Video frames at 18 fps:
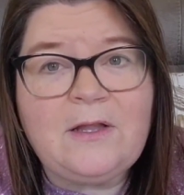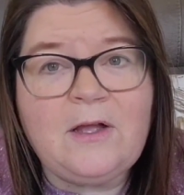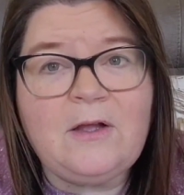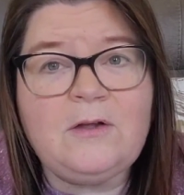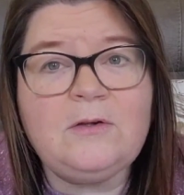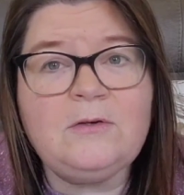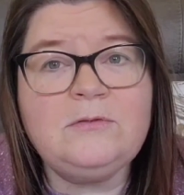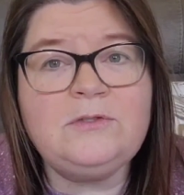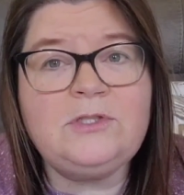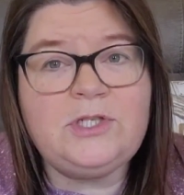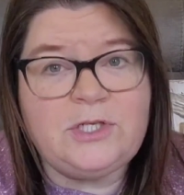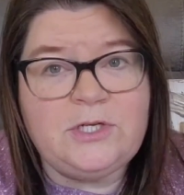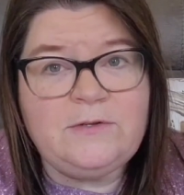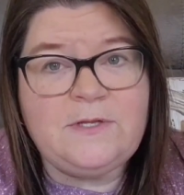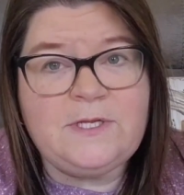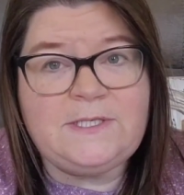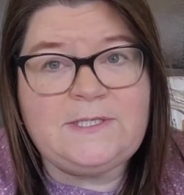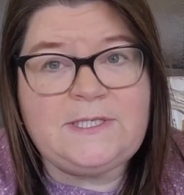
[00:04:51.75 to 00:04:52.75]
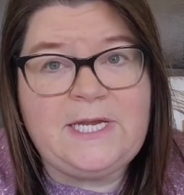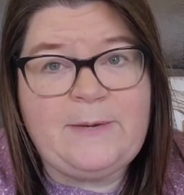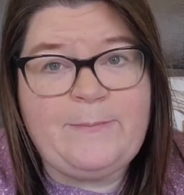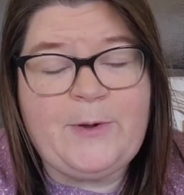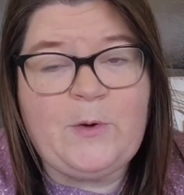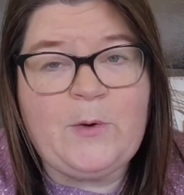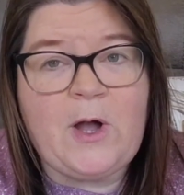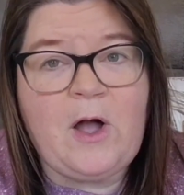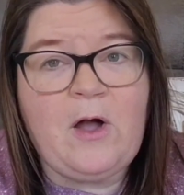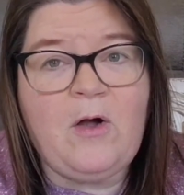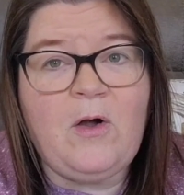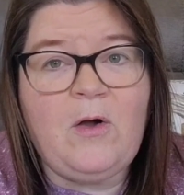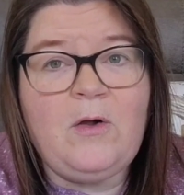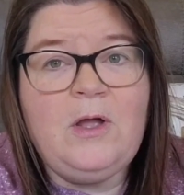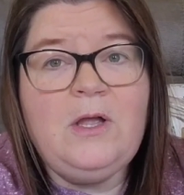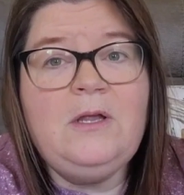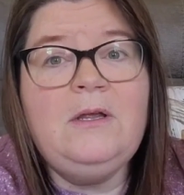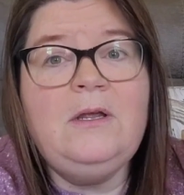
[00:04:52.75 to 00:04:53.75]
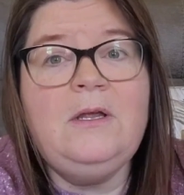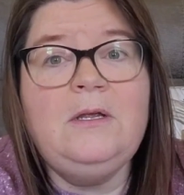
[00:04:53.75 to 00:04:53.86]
long to do this Temu haul,